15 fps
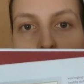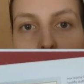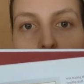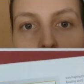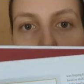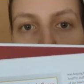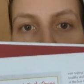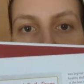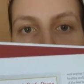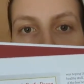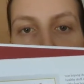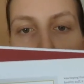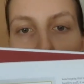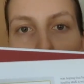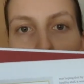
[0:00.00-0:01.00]
And it's just a
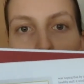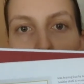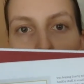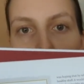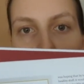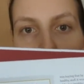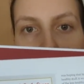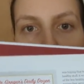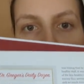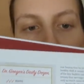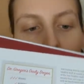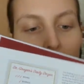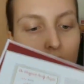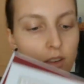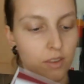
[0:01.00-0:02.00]
bunch of servings
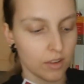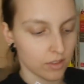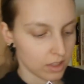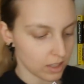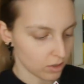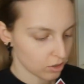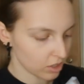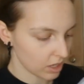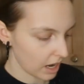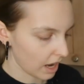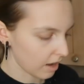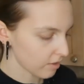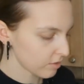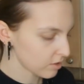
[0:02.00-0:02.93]
of everything you should have.